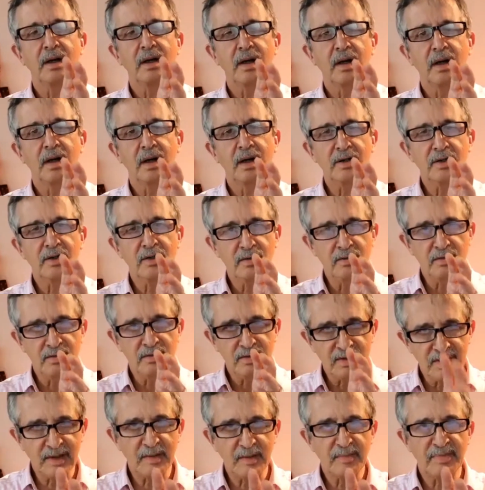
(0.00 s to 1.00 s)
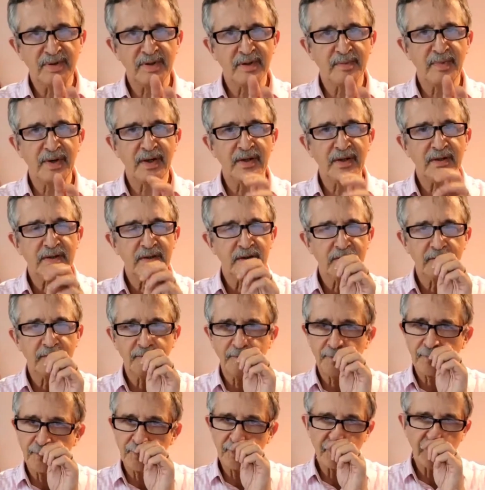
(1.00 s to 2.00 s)
a unique perspective?
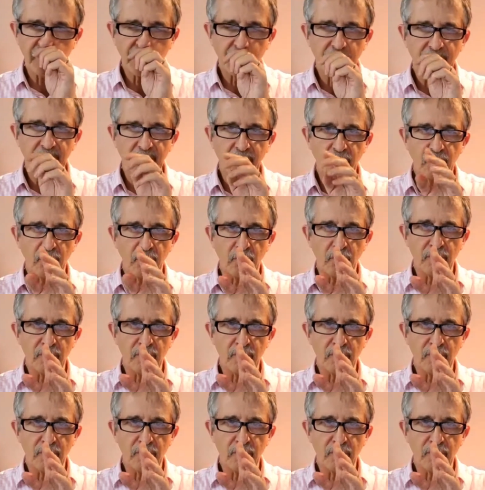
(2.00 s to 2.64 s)
Or